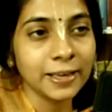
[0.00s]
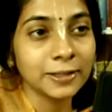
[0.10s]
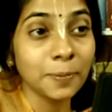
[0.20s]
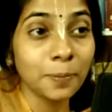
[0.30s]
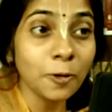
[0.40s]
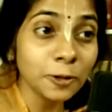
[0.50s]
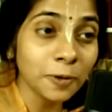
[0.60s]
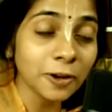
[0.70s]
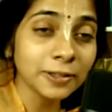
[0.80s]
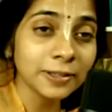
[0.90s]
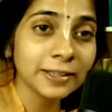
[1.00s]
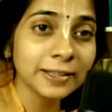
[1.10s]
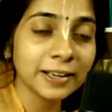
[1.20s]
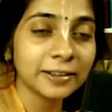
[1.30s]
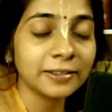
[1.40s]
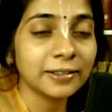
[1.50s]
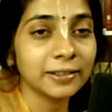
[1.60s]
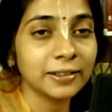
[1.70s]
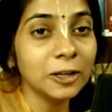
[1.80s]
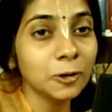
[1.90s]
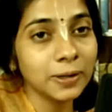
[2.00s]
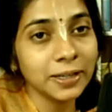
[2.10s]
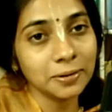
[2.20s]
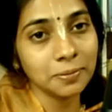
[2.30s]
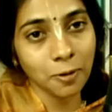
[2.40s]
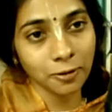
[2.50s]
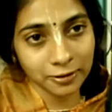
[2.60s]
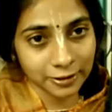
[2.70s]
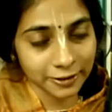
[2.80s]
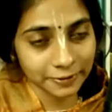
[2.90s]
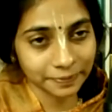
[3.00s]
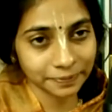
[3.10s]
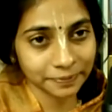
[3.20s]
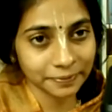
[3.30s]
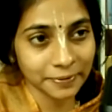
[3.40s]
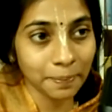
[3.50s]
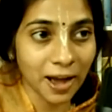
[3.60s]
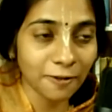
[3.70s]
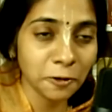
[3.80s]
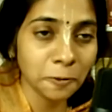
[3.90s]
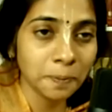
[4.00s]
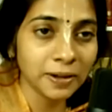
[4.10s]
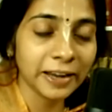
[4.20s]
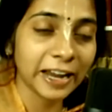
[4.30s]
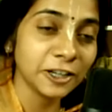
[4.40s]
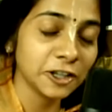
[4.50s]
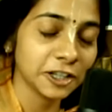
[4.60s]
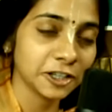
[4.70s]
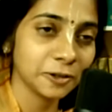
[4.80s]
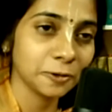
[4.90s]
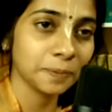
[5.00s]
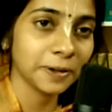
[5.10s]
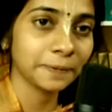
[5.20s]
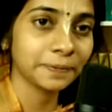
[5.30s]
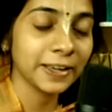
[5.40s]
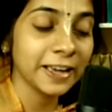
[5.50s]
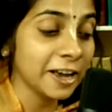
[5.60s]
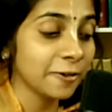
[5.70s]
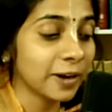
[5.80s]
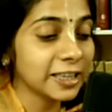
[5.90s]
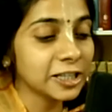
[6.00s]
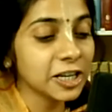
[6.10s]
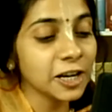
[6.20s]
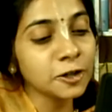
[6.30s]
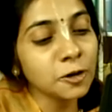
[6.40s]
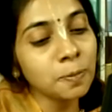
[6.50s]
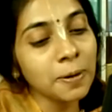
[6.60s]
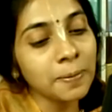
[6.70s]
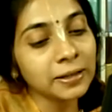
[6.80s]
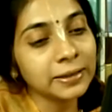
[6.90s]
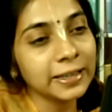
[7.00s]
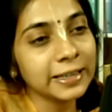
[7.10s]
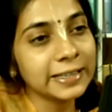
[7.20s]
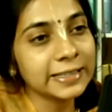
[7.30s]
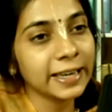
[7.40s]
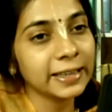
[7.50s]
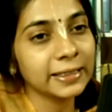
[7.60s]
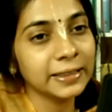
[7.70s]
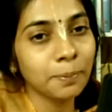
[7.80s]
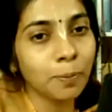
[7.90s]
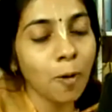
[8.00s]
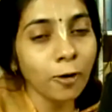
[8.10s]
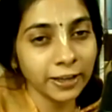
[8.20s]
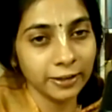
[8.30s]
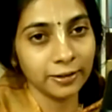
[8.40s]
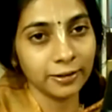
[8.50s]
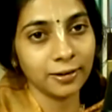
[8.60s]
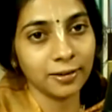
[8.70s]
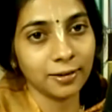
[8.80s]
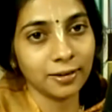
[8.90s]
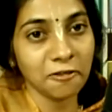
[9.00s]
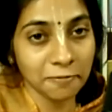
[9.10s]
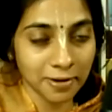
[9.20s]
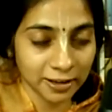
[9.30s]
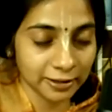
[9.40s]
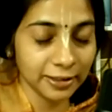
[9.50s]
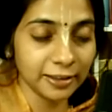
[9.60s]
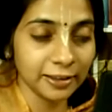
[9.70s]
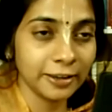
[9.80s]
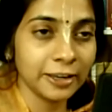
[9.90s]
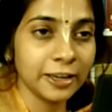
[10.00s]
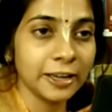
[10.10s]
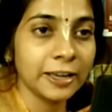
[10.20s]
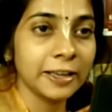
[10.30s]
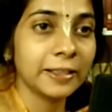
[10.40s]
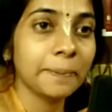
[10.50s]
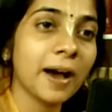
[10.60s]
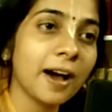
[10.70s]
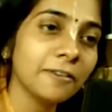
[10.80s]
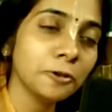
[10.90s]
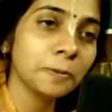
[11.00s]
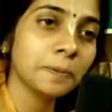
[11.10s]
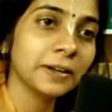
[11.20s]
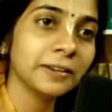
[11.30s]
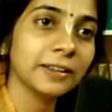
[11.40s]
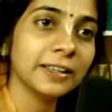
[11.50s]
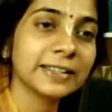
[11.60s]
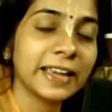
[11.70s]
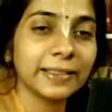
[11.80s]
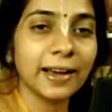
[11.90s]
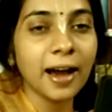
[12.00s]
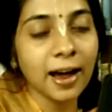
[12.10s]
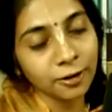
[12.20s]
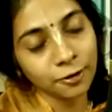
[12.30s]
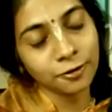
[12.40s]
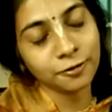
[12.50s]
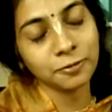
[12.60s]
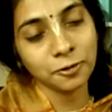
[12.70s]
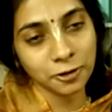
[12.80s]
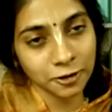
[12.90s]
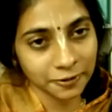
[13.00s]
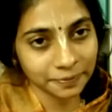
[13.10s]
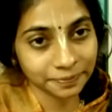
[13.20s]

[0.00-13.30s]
So both processes are equally important, Bhava Rupa and Cheshta Rupa. While the Cheshta Rupa Bhakti is like the body of bhakti, the Bhava Rupa is like the heart of devotion.